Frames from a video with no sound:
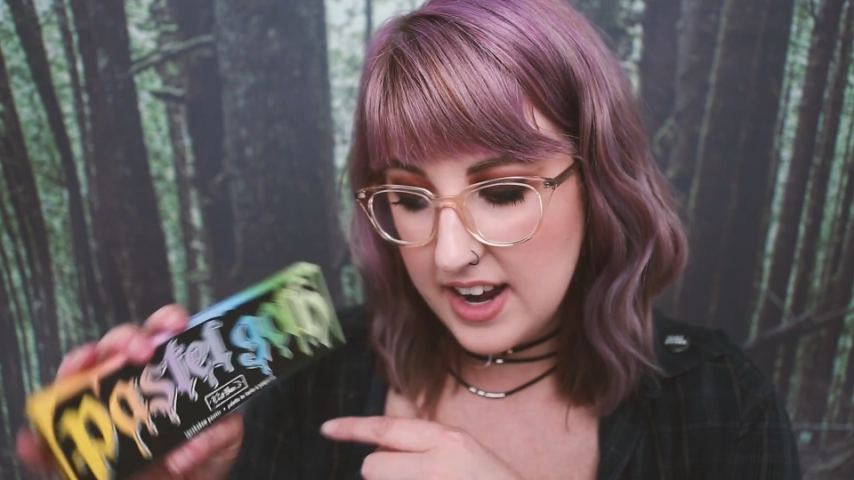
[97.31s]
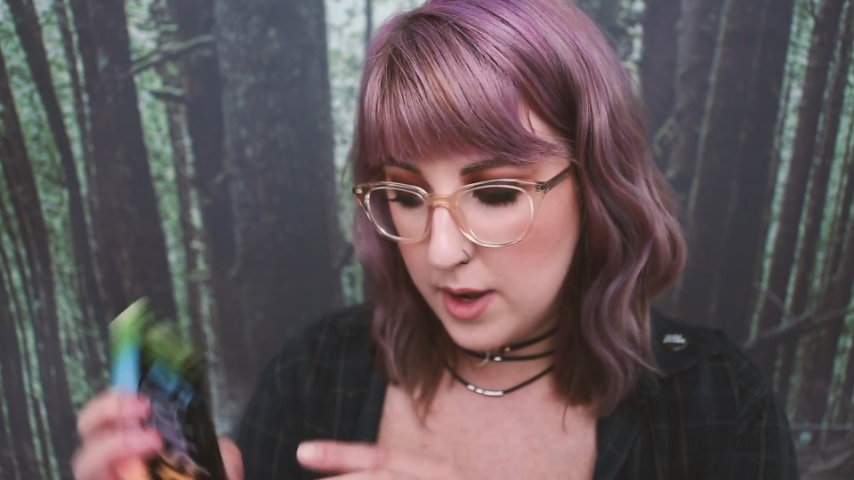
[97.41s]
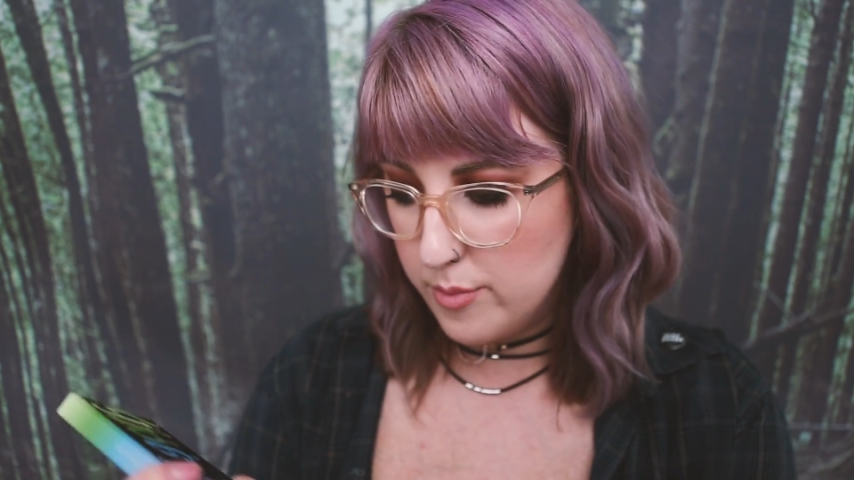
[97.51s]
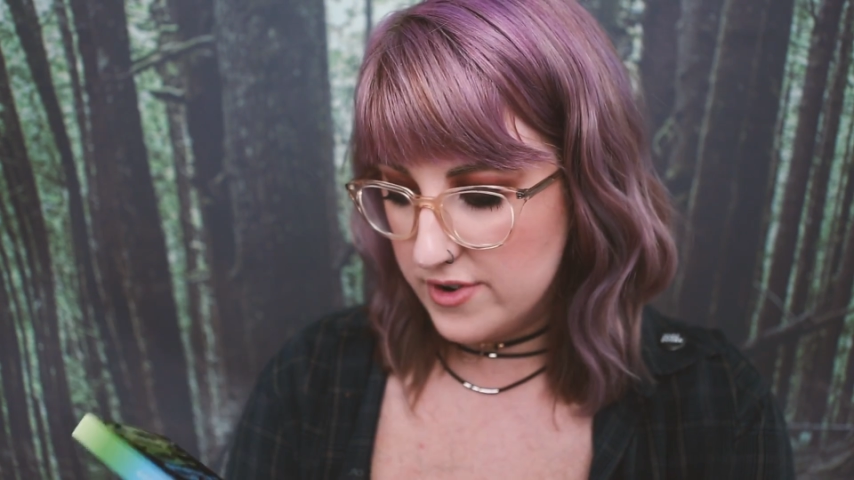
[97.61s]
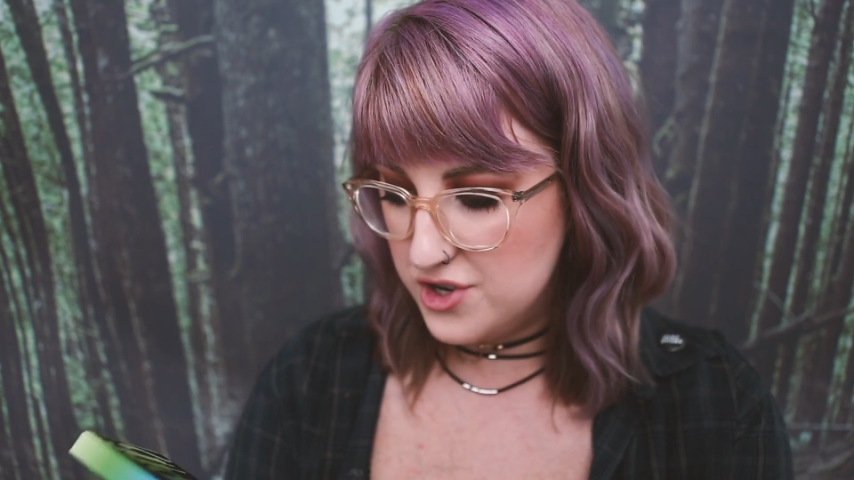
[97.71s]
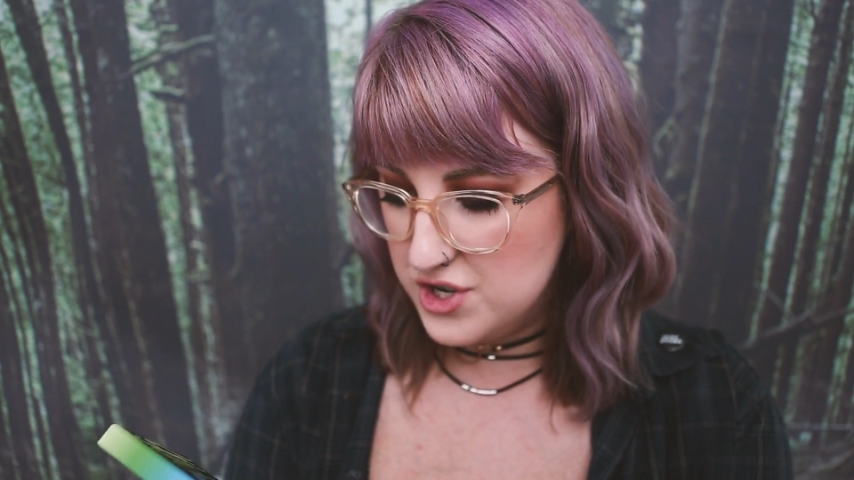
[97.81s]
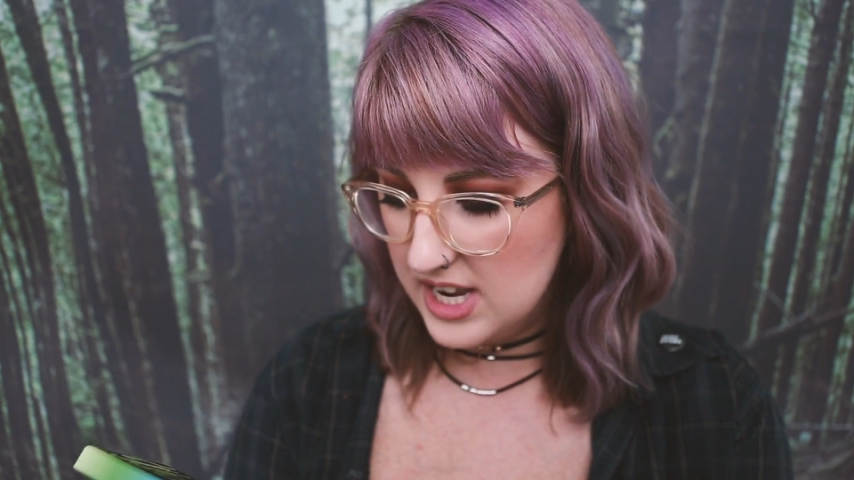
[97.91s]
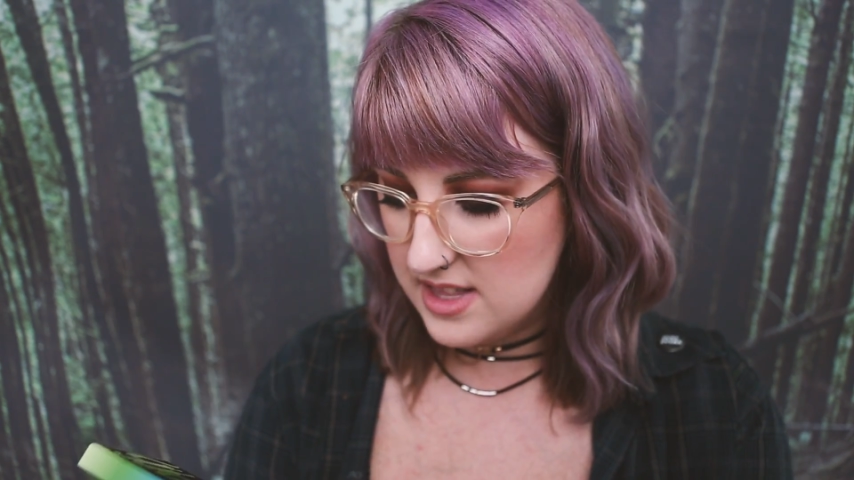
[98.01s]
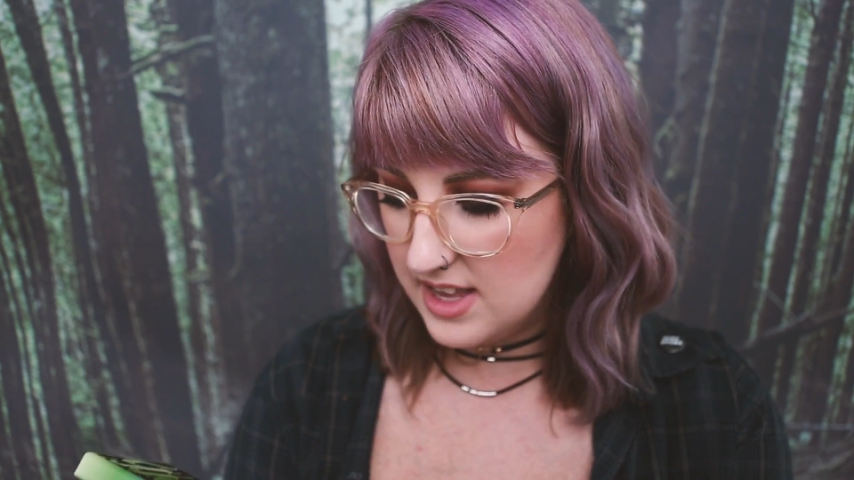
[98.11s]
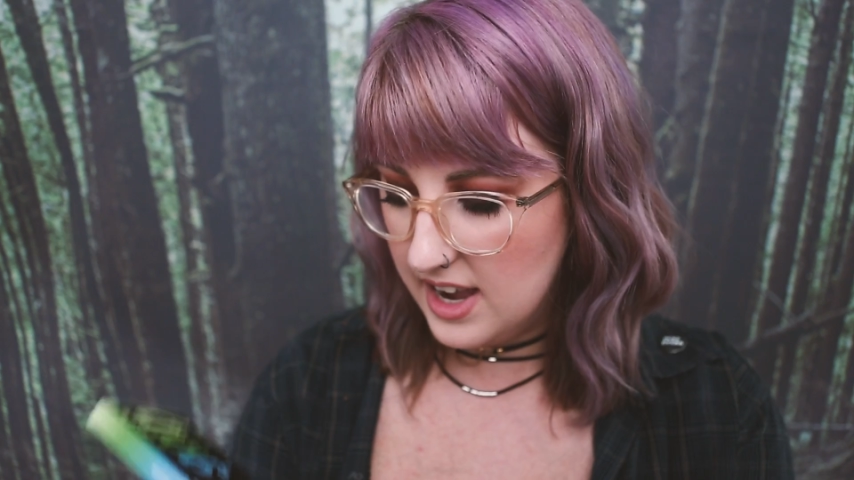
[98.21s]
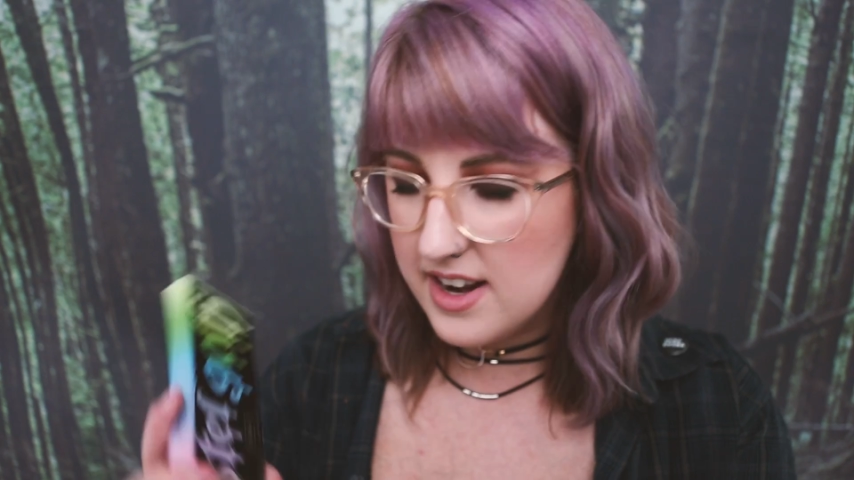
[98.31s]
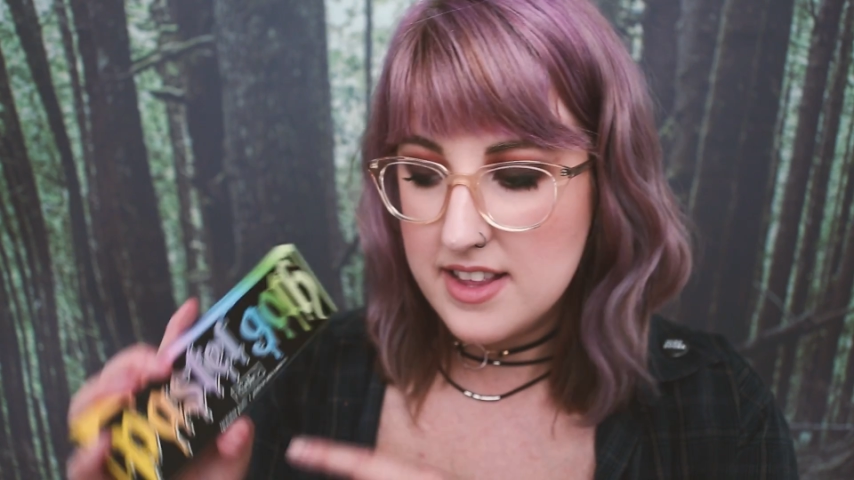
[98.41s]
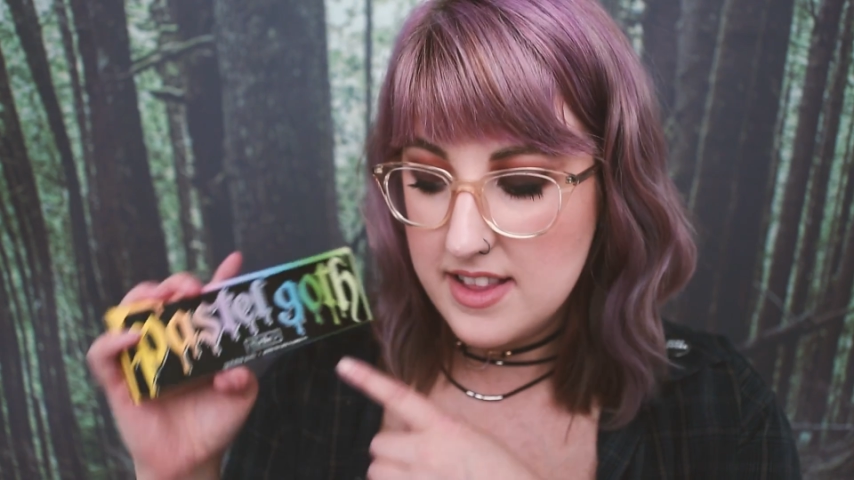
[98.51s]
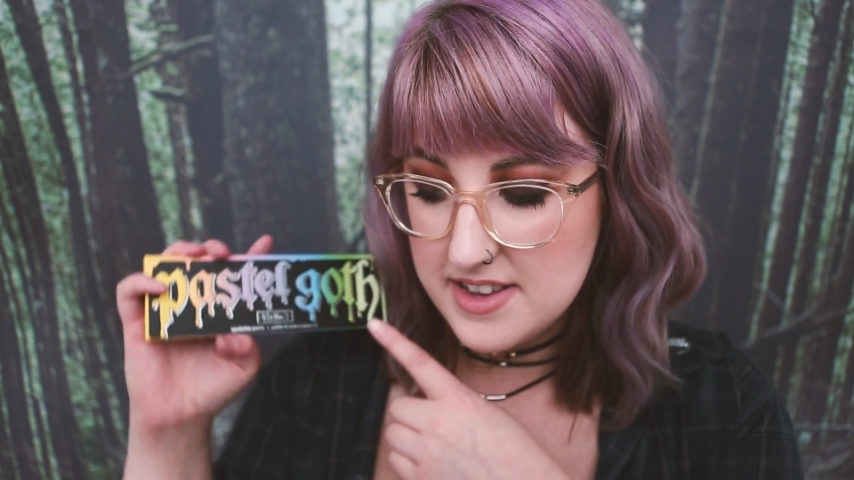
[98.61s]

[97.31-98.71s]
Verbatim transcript: I appreciate that, and